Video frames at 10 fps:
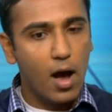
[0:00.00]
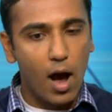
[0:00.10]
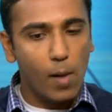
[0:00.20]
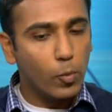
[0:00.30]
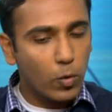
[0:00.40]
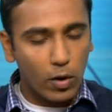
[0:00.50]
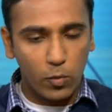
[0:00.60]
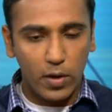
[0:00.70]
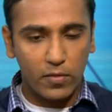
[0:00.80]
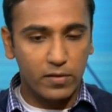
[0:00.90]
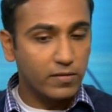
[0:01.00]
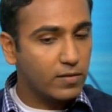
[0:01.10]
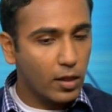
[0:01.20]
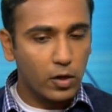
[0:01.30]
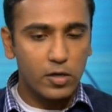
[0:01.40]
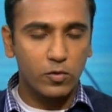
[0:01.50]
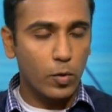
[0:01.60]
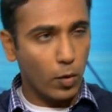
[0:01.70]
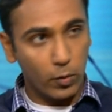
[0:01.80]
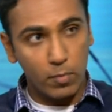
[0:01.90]
Um, we work with distillers,
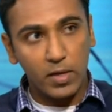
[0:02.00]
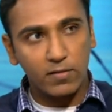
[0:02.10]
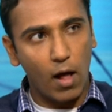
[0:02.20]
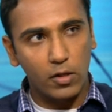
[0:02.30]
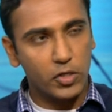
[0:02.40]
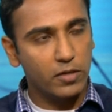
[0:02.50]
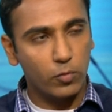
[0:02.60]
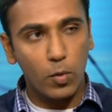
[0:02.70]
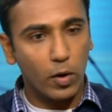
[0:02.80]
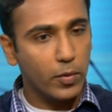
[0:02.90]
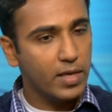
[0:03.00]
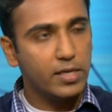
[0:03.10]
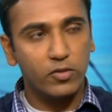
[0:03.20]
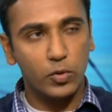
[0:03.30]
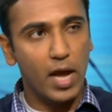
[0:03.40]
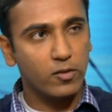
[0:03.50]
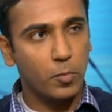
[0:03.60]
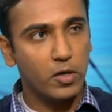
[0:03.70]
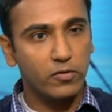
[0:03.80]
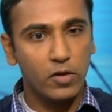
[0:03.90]
we work with mixologists, we work with industry
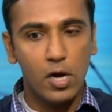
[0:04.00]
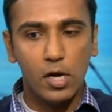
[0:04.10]
experts